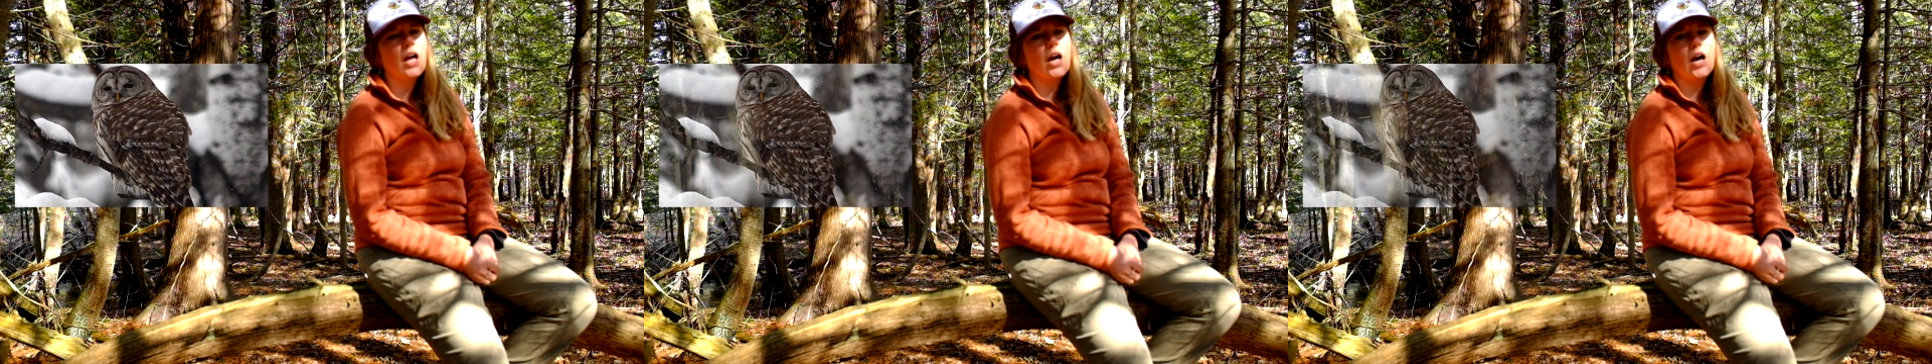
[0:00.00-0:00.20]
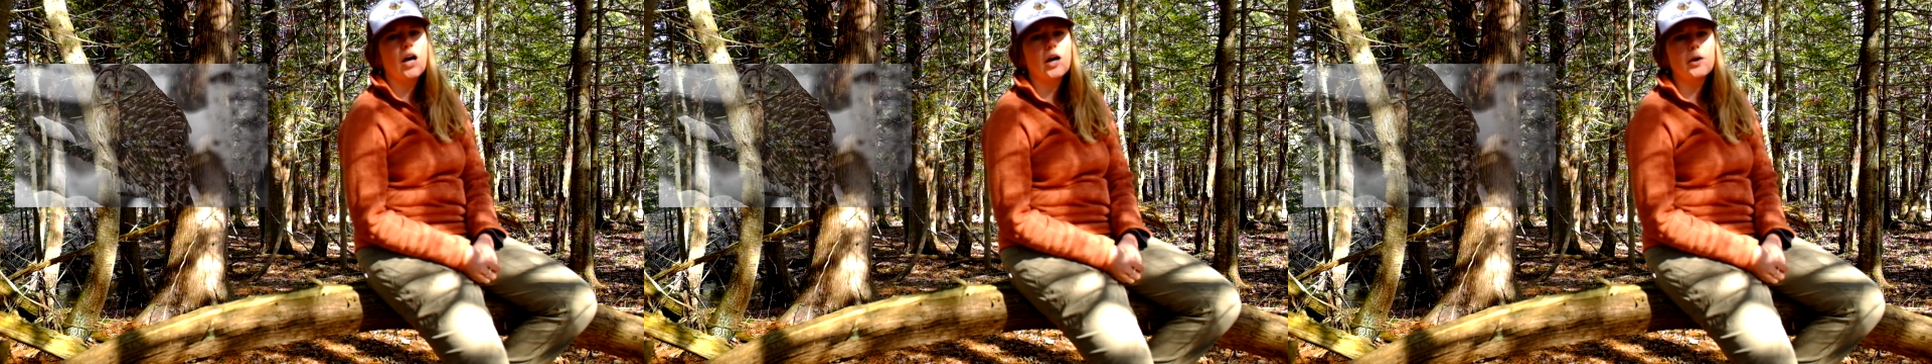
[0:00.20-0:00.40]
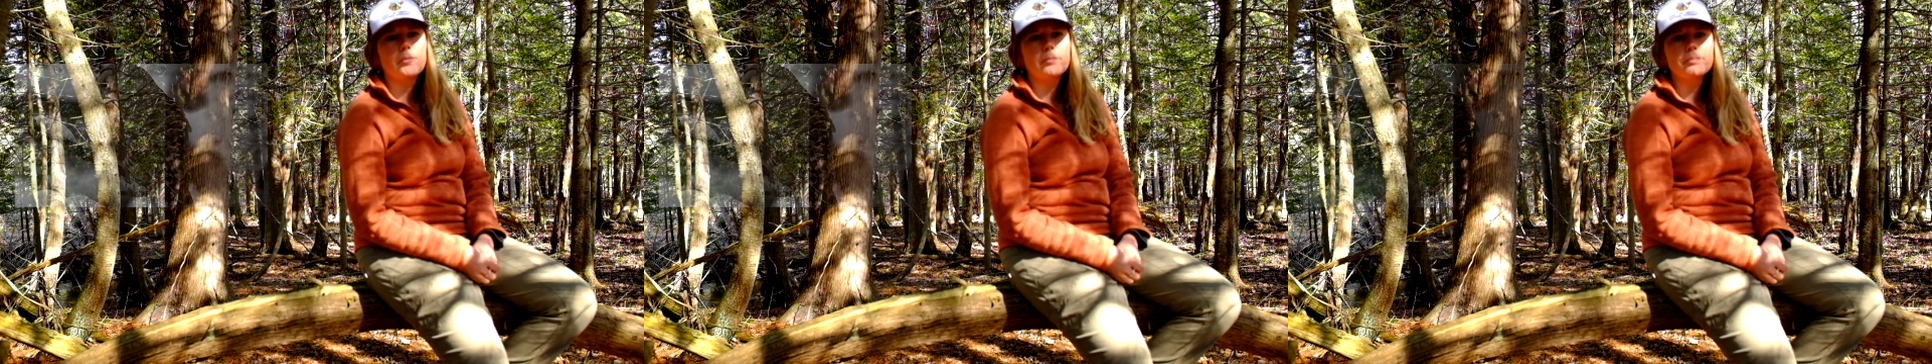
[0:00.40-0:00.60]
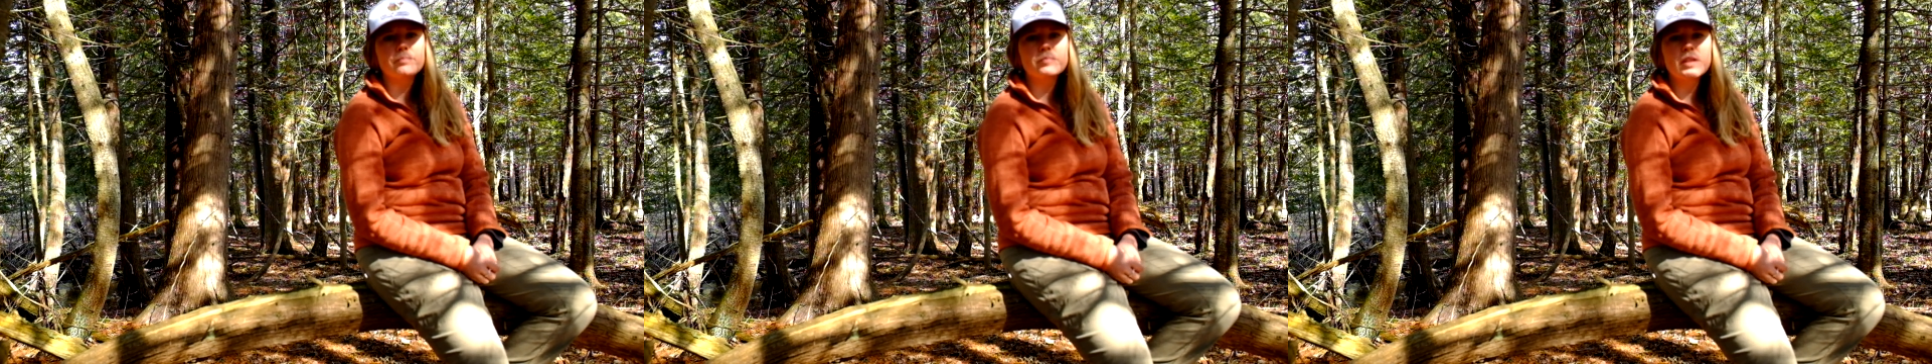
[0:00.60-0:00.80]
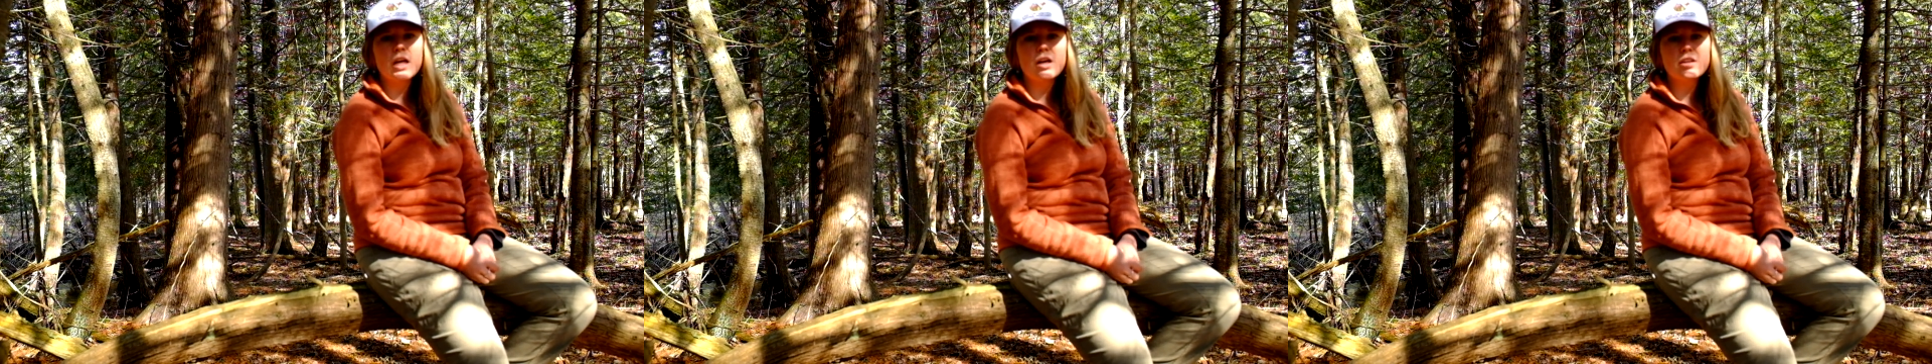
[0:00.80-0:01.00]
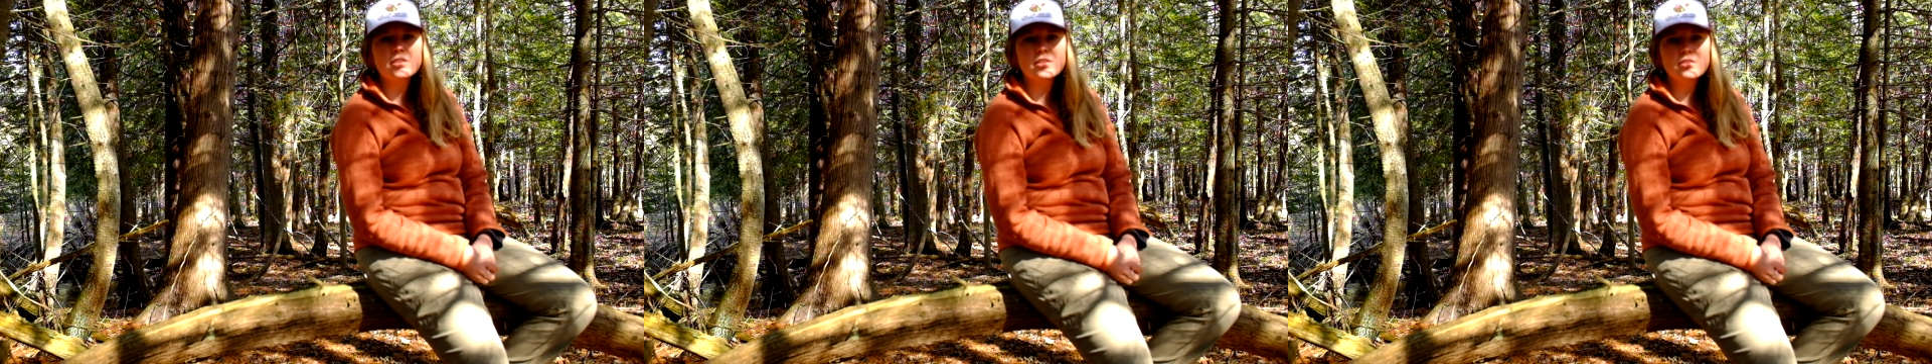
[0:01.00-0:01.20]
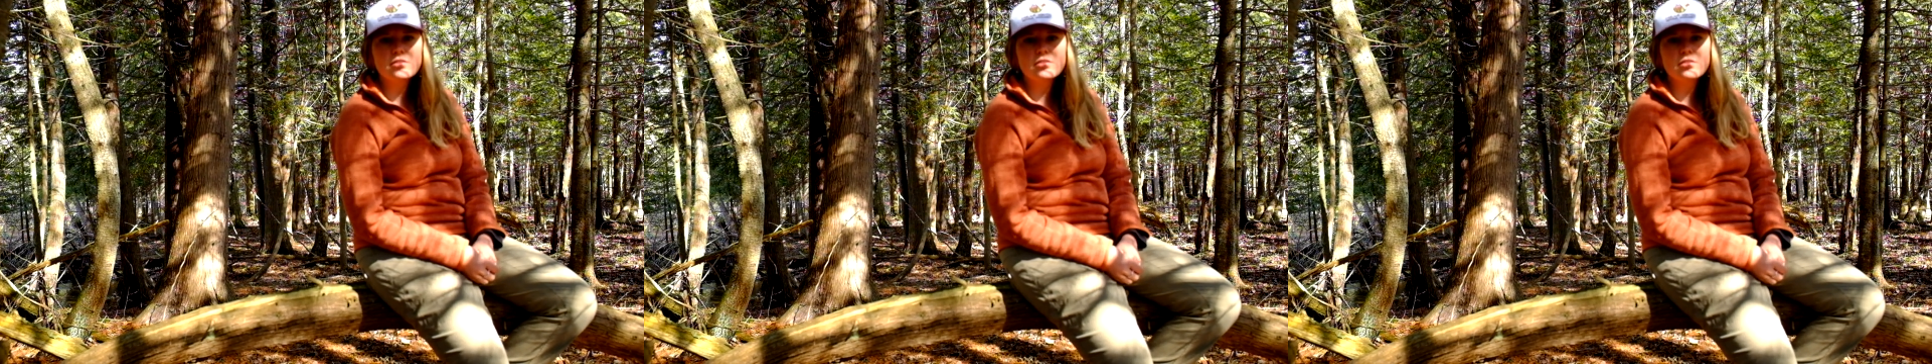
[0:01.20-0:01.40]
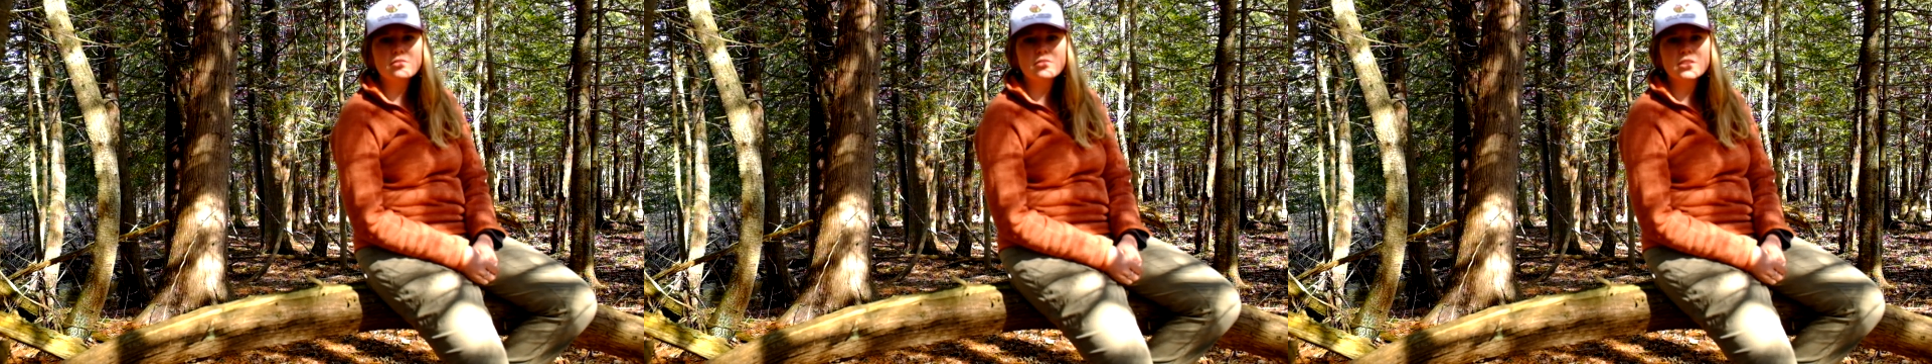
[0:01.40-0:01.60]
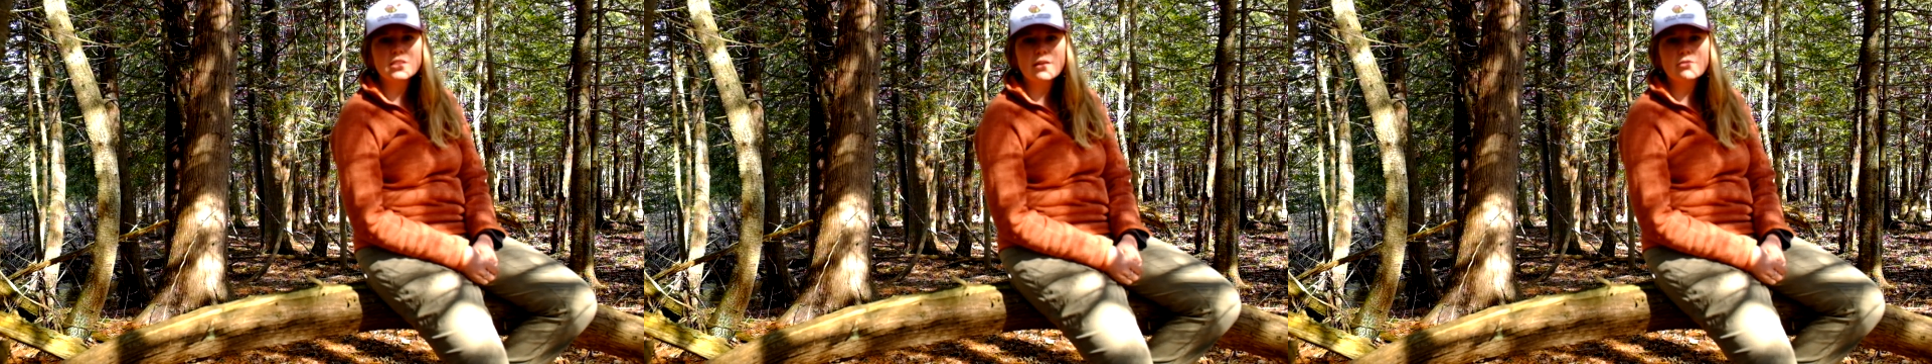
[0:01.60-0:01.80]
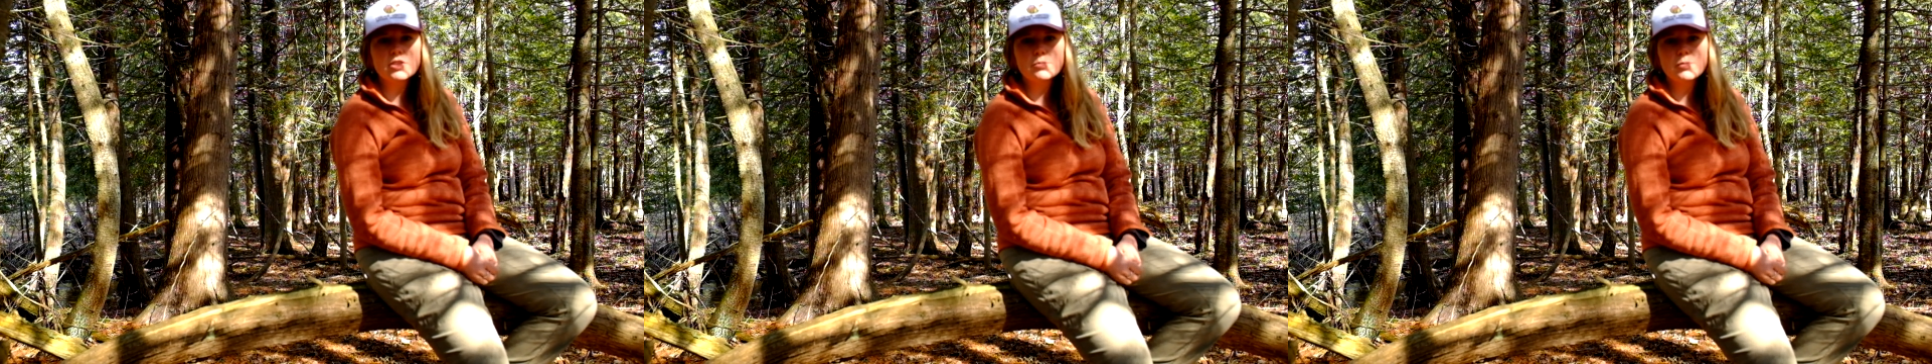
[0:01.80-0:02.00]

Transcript: Um, also, several